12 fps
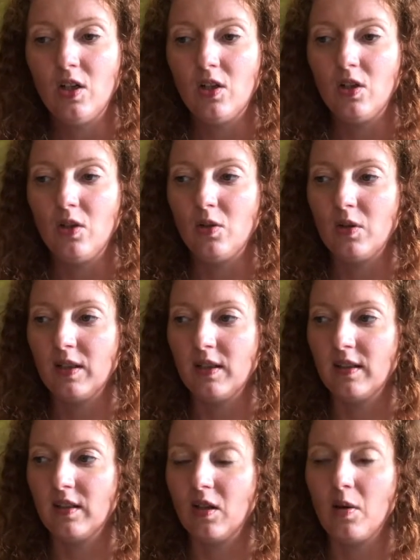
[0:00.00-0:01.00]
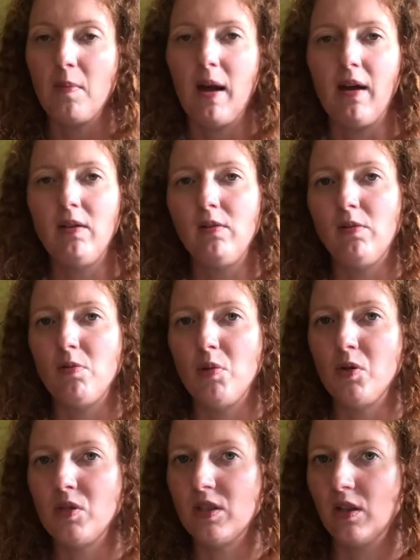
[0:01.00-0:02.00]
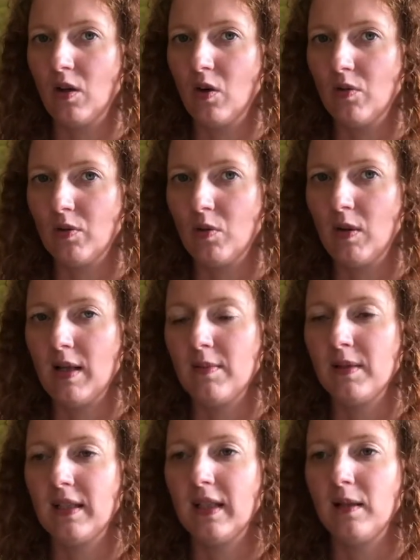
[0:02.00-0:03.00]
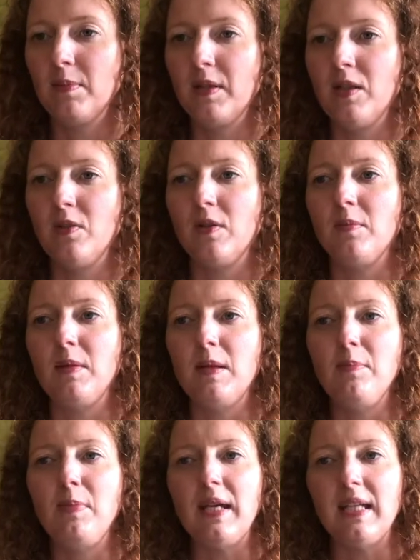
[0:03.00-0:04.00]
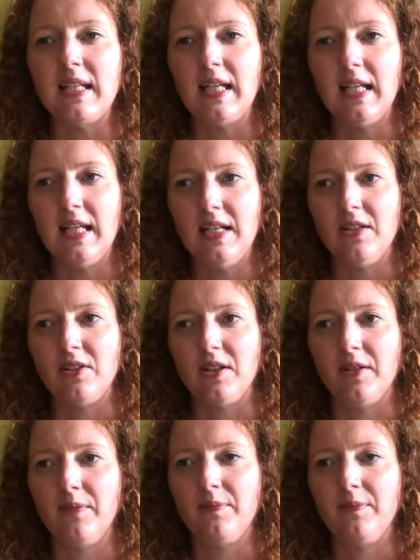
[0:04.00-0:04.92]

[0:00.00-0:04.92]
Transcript: you can come out of emotional overwhelm a little bit, you can be a bit clearer.